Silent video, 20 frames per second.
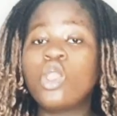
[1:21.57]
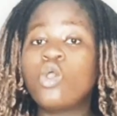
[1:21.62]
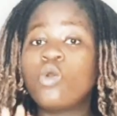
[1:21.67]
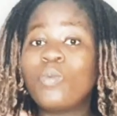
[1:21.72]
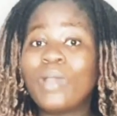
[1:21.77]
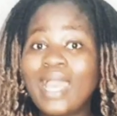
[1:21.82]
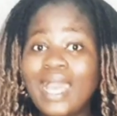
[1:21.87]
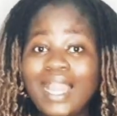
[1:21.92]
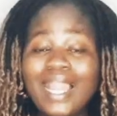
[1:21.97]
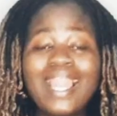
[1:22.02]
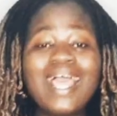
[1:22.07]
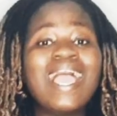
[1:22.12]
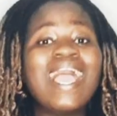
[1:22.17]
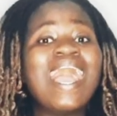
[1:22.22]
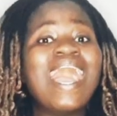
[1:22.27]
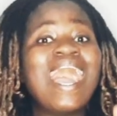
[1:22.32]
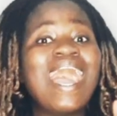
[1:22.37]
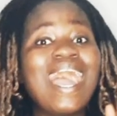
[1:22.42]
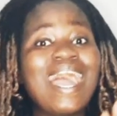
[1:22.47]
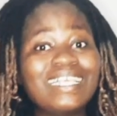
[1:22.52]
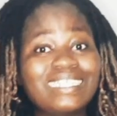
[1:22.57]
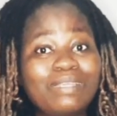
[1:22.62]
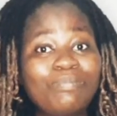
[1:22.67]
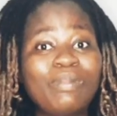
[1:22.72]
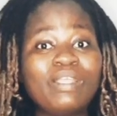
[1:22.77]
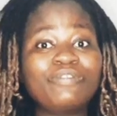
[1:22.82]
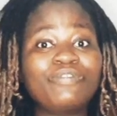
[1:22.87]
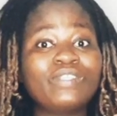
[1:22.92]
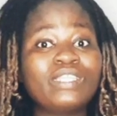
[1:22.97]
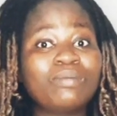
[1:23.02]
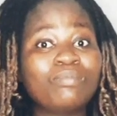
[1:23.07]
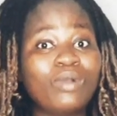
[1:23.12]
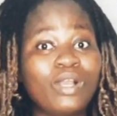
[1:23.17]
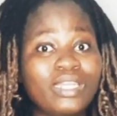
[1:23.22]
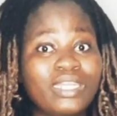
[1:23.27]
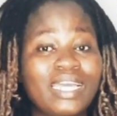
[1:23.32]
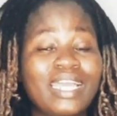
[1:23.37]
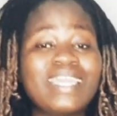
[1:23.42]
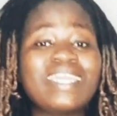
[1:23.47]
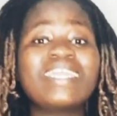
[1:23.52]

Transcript: Well, as a breastfeeding mother,